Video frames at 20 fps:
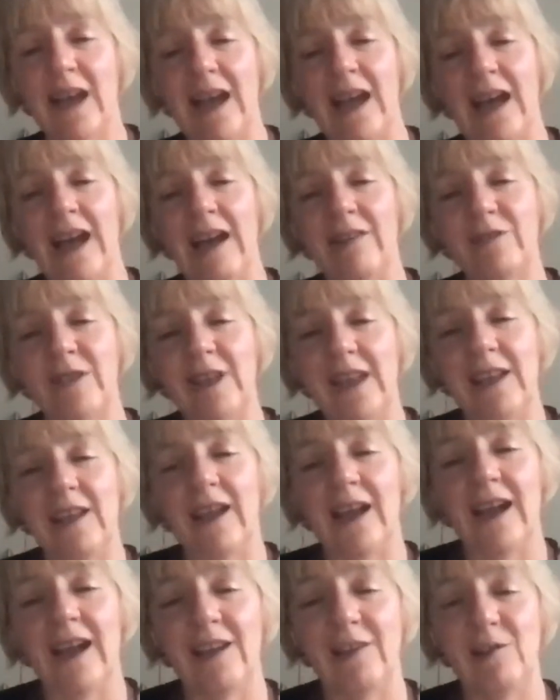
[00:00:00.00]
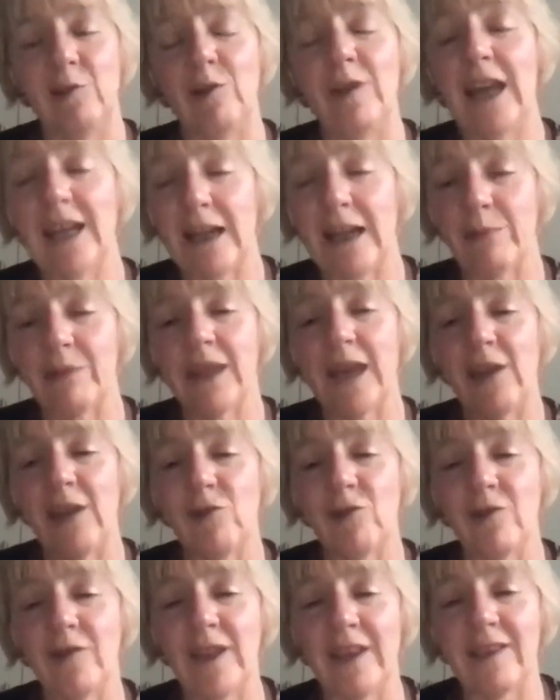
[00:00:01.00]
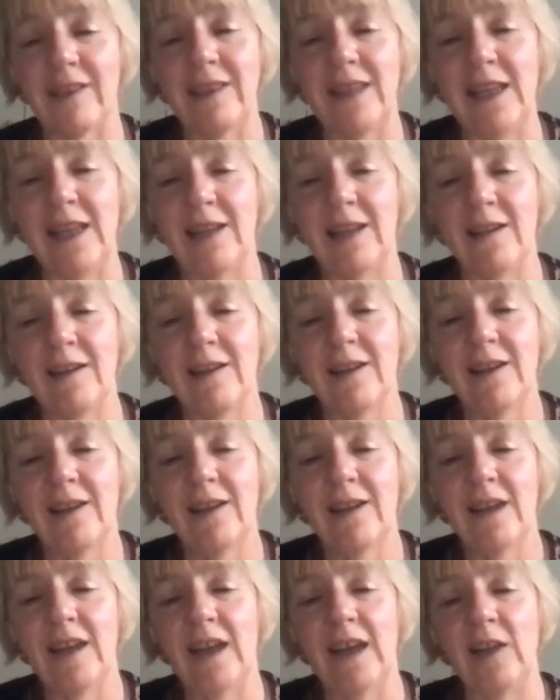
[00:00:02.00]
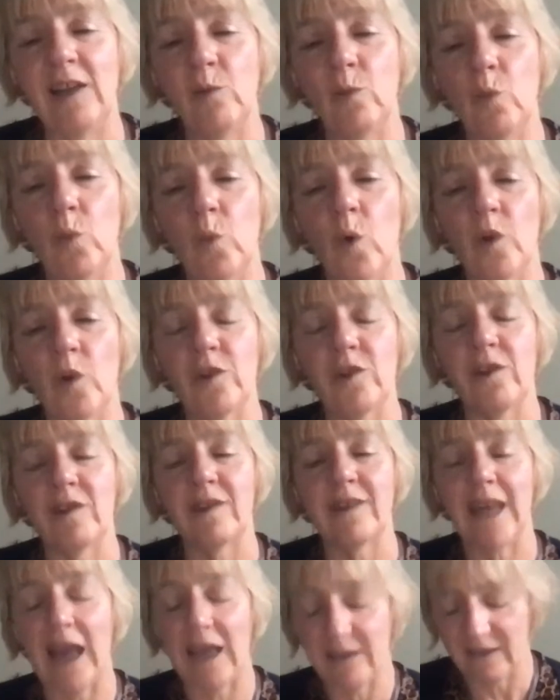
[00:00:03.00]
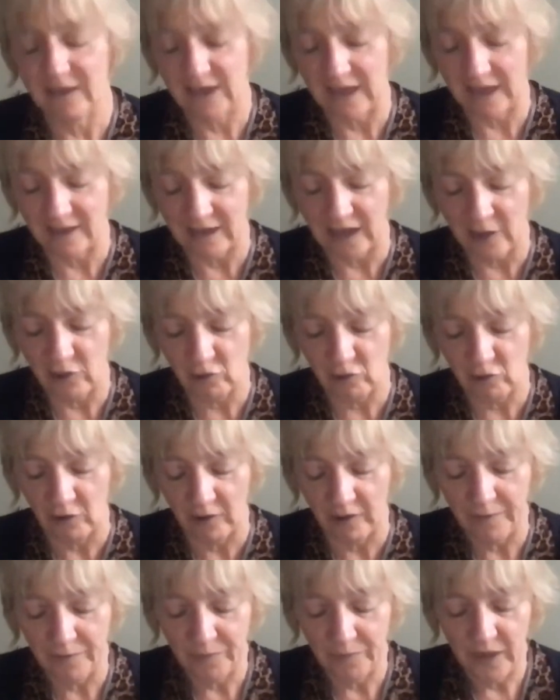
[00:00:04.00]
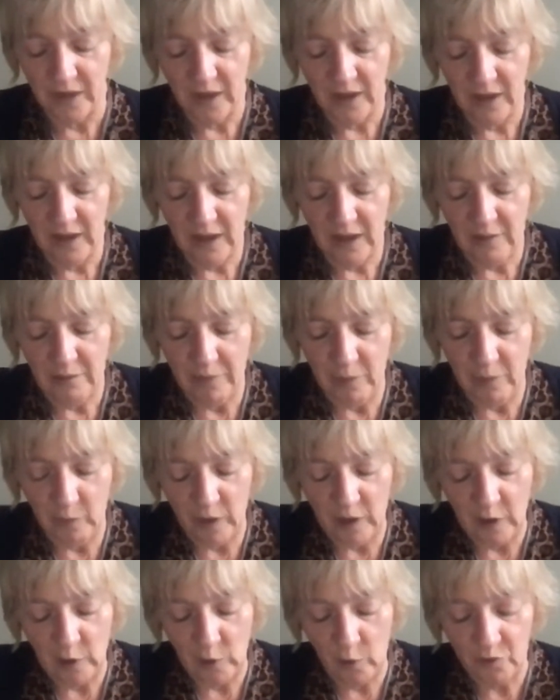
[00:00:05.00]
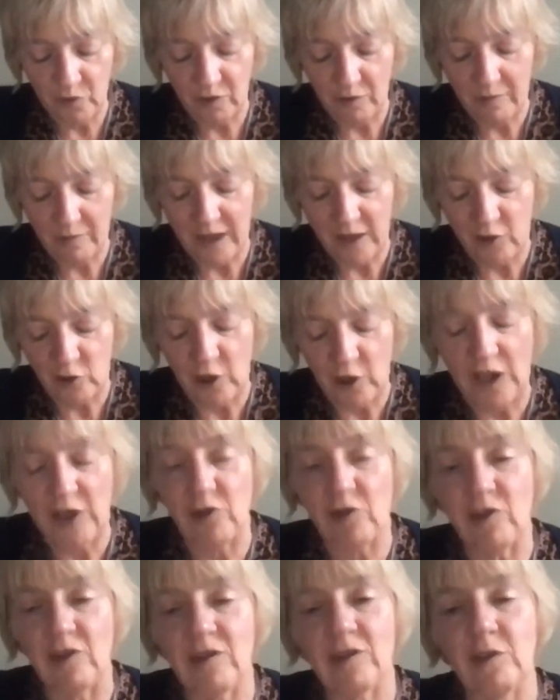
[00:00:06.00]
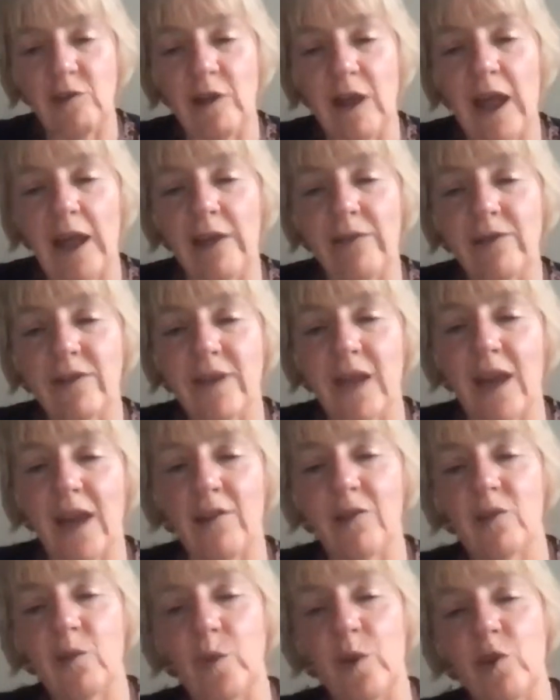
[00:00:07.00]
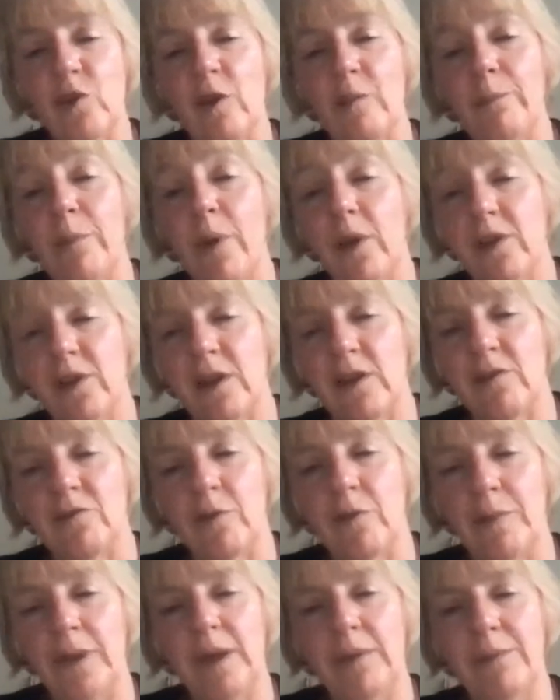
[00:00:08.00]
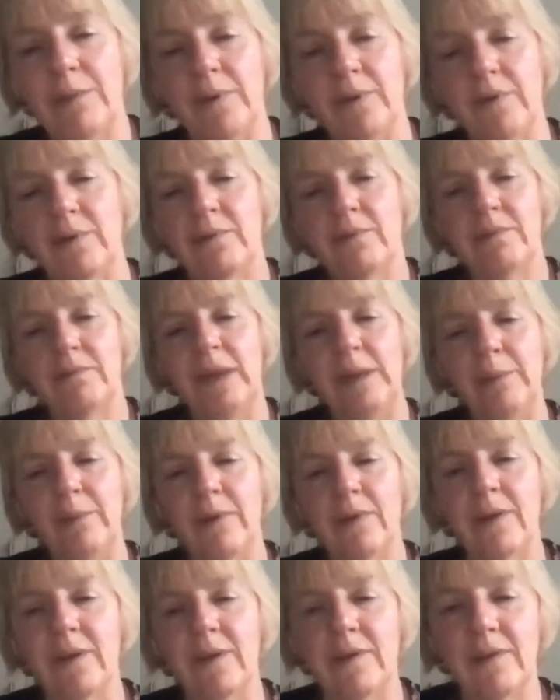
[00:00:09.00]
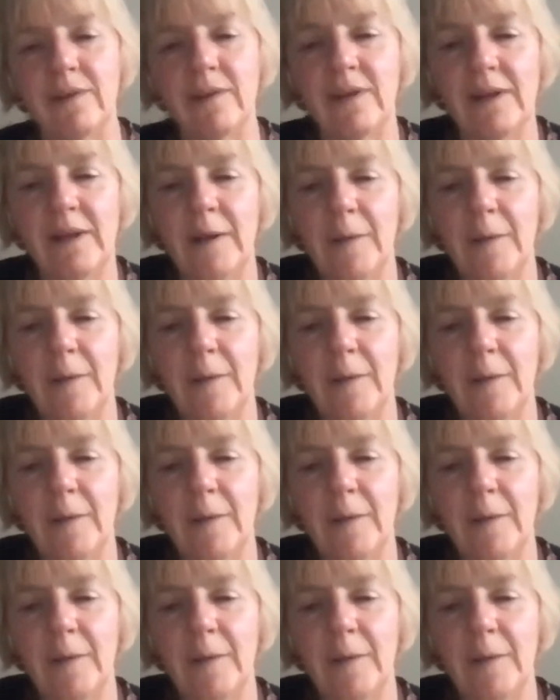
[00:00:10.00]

have the do the adaptation that's needed in water scarcity, etc. But we can also make changes to lifestyles which are positive for people. People can,